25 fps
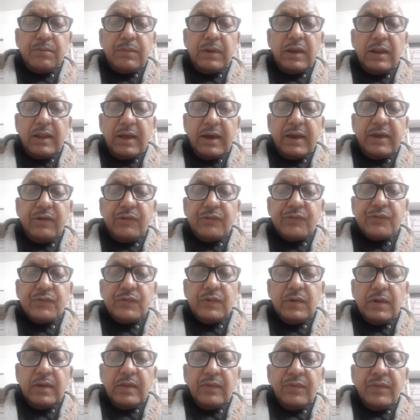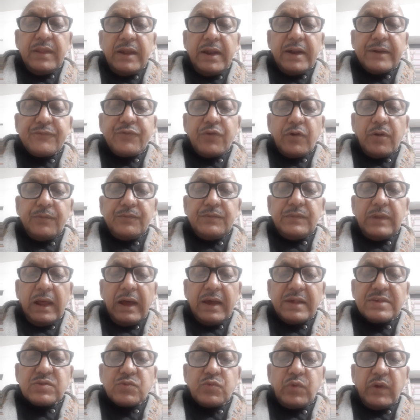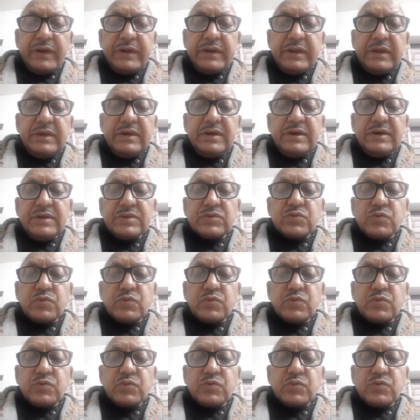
life that from last 20 years,